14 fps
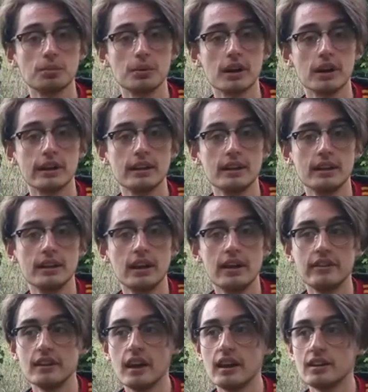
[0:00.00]
but in
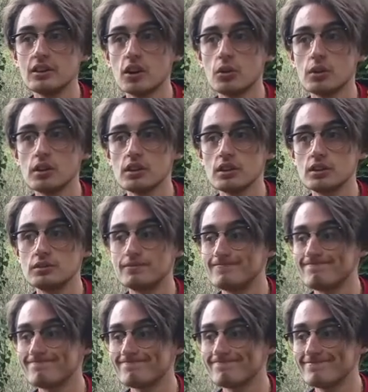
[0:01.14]
the end don't really
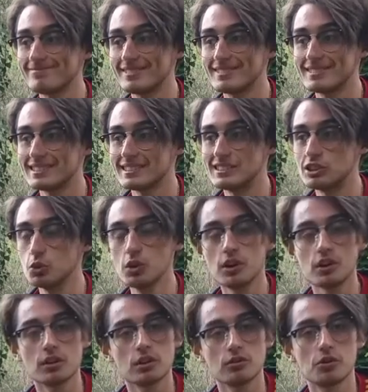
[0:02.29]
do
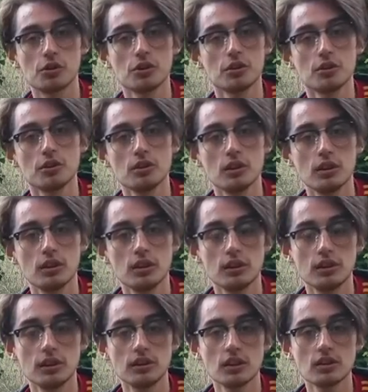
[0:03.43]
anything for you.
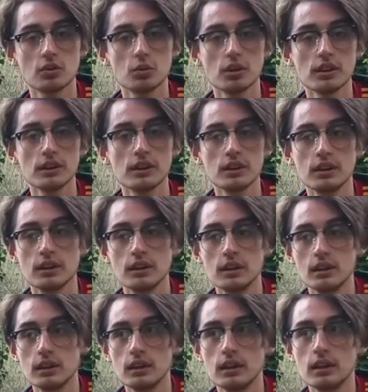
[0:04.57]
It doesn't really.
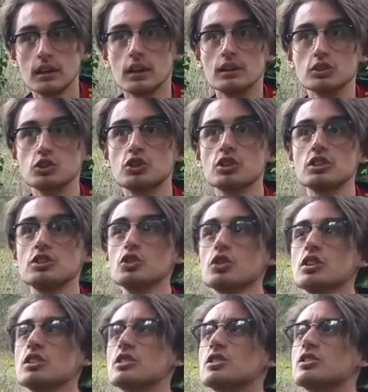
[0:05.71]
You
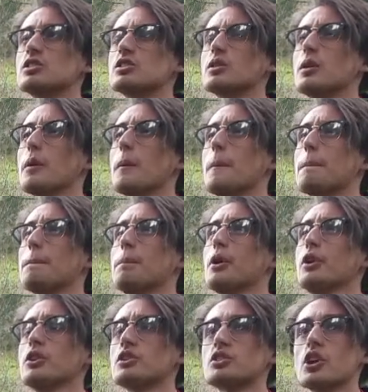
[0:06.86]
can put
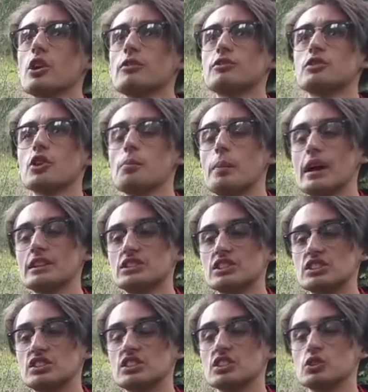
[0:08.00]
yourself so much
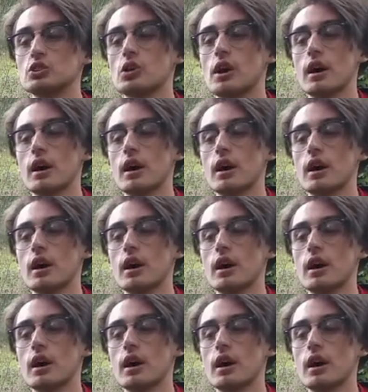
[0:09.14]
into